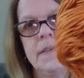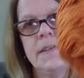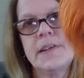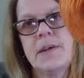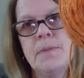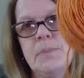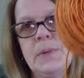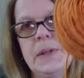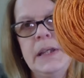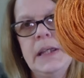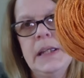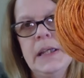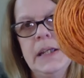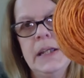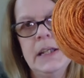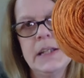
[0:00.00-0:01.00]
to complete
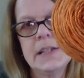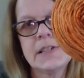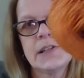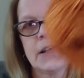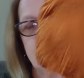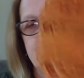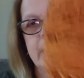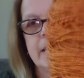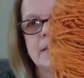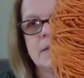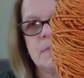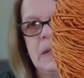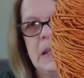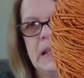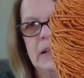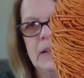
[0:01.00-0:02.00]
it. It's going to
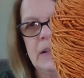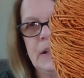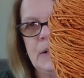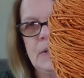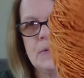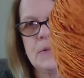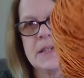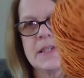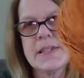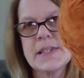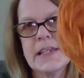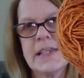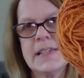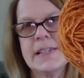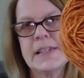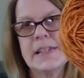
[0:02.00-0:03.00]
be close
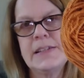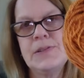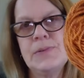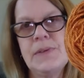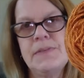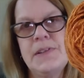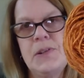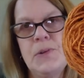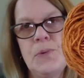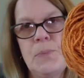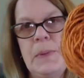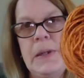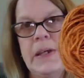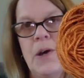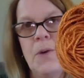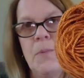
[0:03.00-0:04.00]
because I do have to do a
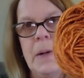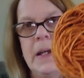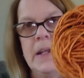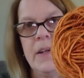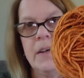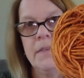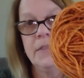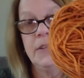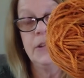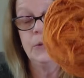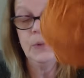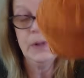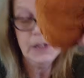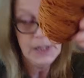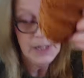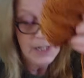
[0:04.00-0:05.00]
picot bind off too.
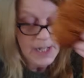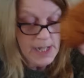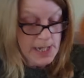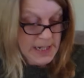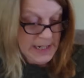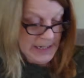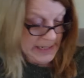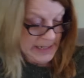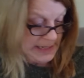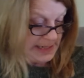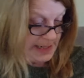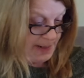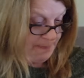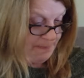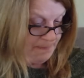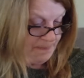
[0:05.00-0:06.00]

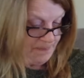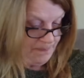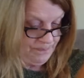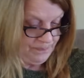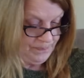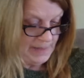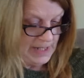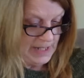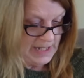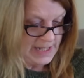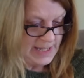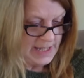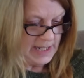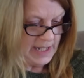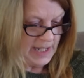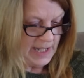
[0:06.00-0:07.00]
I
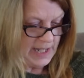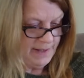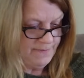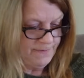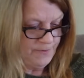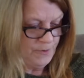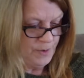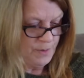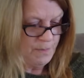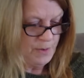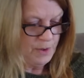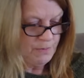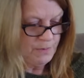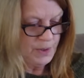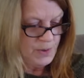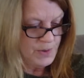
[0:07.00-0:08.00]
think I have 4 more
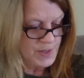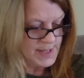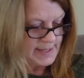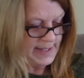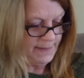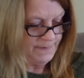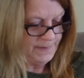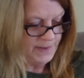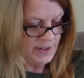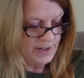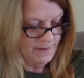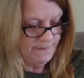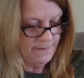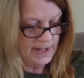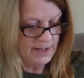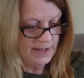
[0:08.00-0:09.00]
rows left on the
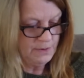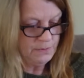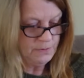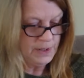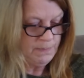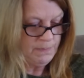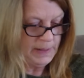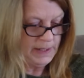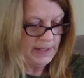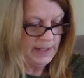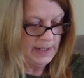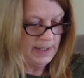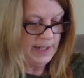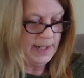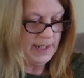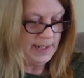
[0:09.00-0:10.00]
final
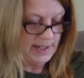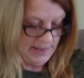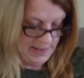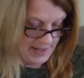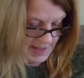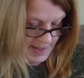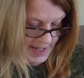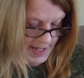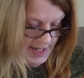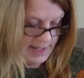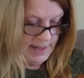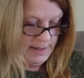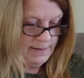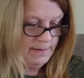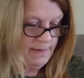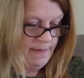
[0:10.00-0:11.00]
repeat and
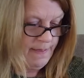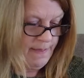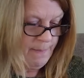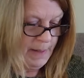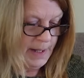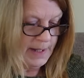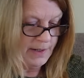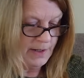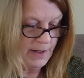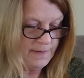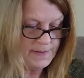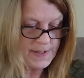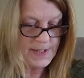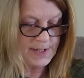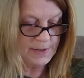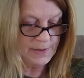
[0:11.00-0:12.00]
then the bind off.
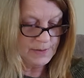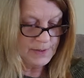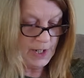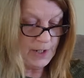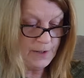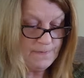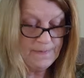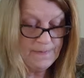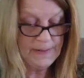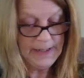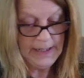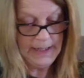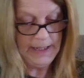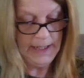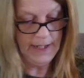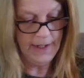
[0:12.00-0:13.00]
So
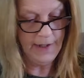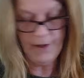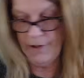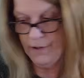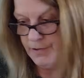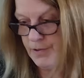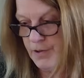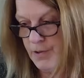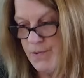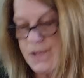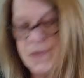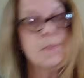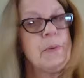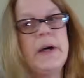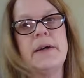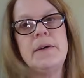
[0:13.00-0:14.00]
hopefully it all
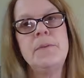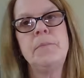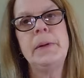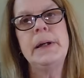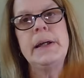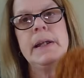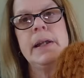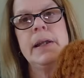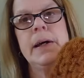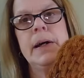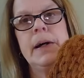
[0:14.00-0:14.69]
goes well, but